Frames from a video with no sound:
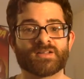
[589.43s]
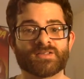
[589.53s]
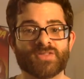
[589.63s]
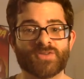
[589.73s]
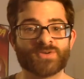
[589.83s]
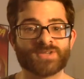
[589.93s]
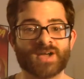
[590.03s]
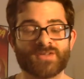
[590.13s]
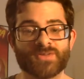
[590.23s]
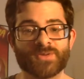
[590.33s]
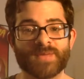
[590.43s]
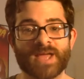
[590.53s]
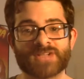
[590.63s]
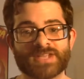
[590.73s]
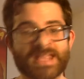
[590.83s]
Third
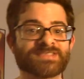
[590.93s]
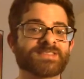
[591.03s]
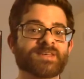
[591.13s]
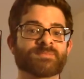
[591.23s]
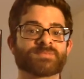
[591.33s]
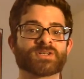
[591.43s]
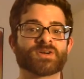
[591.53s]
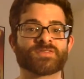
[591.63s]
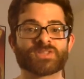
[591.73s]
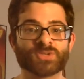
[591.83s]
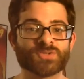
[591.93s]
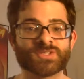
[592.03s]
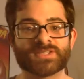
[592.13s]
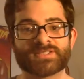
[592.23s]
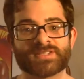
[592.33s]
match. I can't see them, if he
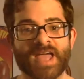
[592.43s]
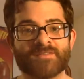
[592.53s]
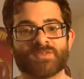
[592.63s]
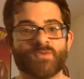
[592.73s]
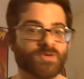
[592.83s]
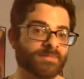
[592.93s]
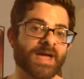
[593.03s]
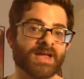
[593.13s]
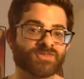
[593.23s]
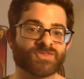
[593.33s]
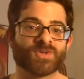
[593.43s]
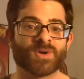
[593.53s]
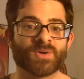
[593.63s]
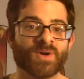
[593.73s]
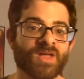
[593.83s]
loses, to have a fourth match.
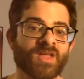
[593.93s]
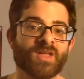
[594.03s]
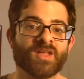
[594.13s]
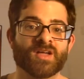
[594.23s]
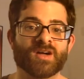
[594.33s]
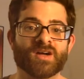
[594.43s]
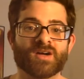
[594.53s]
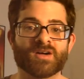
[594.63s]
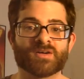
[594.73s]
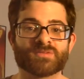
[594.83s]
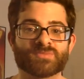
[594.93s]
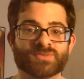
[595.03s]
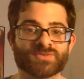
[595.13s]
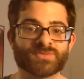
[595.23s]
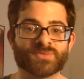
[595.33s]
So
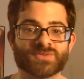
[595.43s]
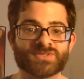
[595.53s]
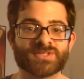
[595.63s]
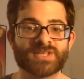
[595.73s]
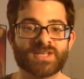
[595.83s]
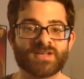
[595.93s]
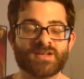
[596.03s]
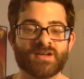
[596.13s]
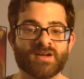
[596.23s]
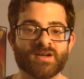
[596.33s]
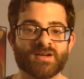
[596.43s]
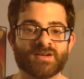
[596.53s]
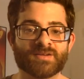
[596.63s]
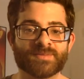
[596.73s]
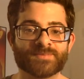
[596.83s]
we'll see
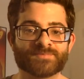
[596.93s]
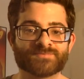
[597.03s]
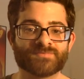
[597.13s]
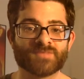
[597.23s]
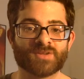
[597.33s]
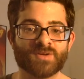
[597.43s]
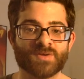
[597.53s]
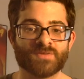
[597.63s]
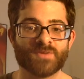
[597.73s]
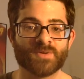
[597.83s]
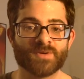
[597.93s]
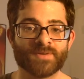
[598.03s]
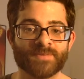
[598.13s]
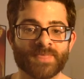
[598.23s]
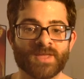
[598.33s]
going forward.
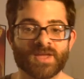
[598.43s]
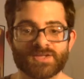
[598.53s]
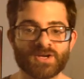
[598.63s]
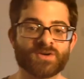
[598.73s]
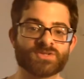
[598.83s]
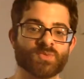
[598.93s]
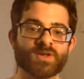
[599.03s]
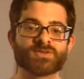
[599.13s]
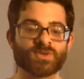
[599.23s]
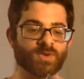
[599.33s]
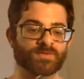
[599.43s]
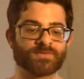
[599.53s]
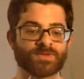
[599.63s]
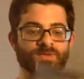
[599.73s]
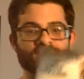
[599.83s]
So I just wanted to do a quick
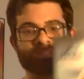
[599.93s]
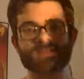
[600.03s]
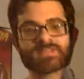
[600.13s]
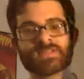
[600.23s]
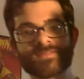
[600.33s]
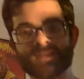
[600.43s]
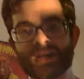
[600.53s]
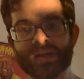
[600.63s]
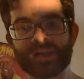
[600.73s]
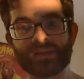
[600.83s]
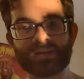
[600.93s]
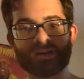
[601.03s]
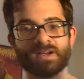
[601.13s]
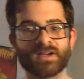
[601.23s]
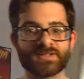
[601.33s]
review of this DVD,
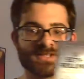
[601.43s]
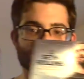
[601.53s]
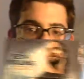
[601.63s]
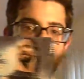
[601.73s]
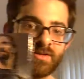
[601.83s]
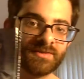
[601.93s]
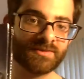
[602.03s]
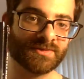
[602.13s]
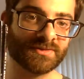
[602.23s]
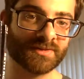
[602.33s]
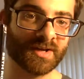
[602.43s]
Seth Rollins